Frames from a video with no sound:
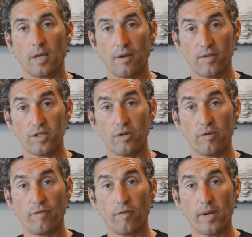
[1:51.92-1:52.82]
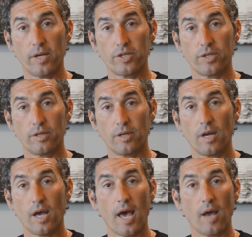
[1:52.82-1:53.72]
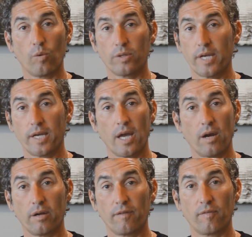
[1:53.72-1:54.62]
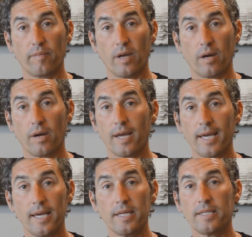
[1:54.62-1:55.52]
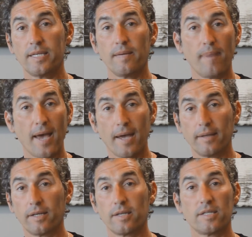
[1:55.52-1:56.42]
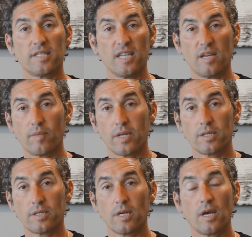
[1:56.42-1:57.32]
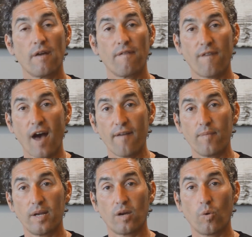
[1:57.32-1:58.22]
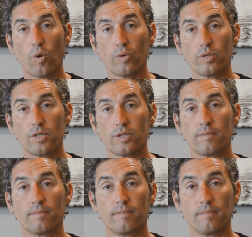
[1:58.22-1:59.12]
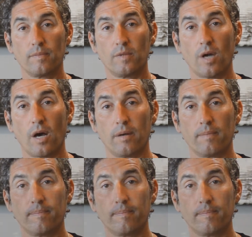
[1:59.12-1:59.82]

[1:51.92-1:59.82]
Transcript: Give us your information and we'll take care of you from there. Easy, painless, seamless, 5-minute quotes, done.